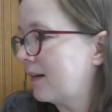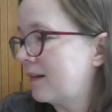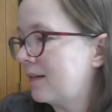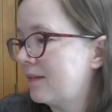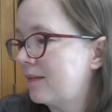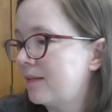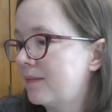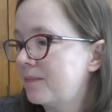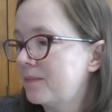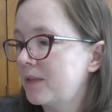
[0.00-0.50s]

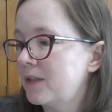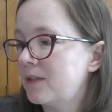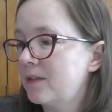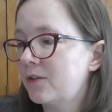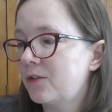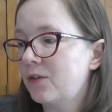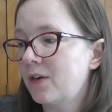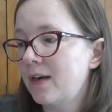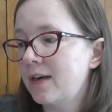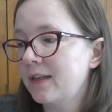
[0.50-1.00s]
I'm
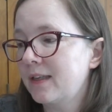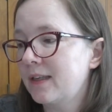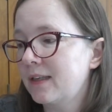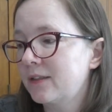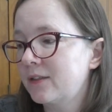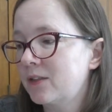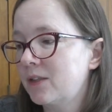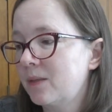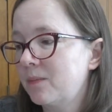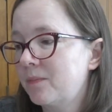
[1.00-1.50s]
gonna try to
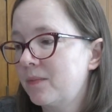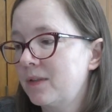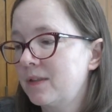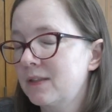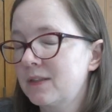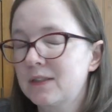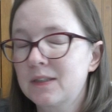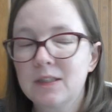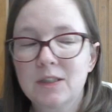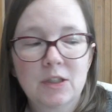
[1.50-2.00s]
catch up
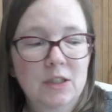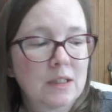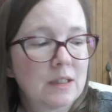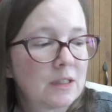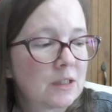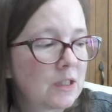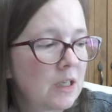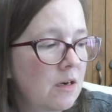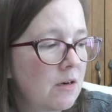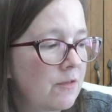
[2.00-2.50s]
on
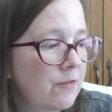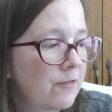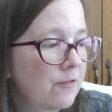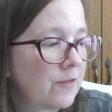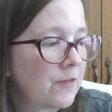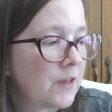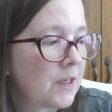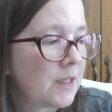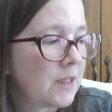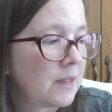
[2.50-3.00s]
Stitching
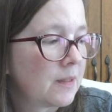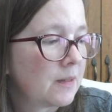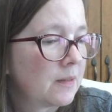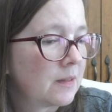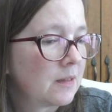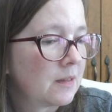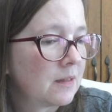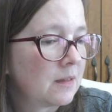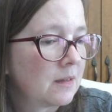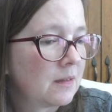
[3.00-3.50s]
Shelf,
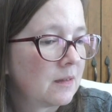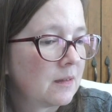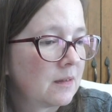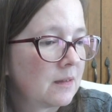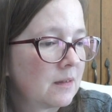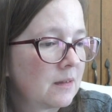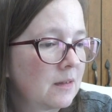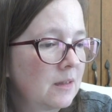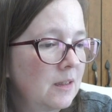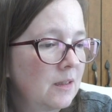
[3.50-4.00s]

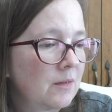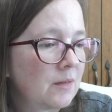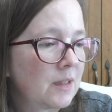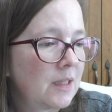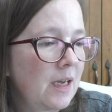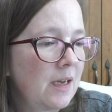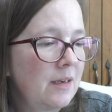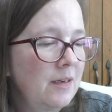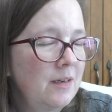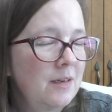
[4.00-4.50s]

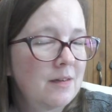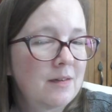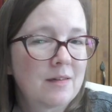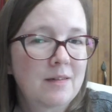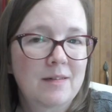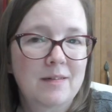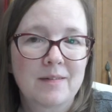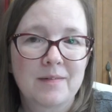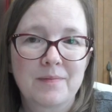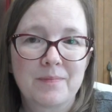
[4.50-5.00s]

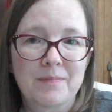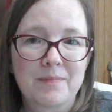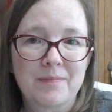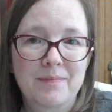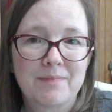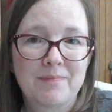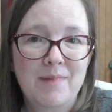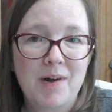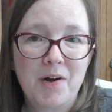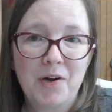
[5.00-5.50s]
10-year
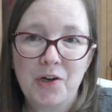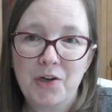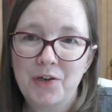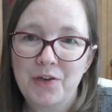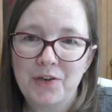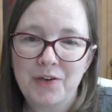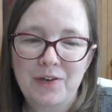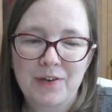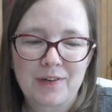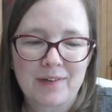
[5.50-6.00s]

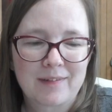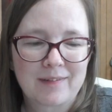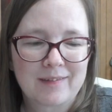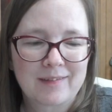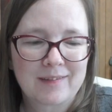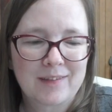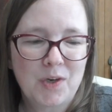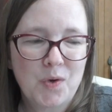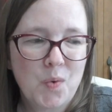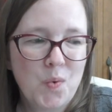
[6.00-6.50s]
marker
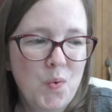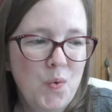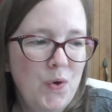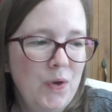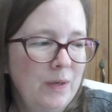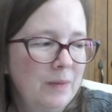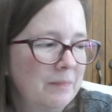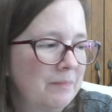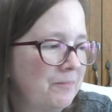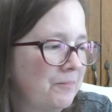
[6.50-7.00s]

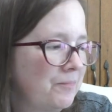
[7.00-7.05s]
goal.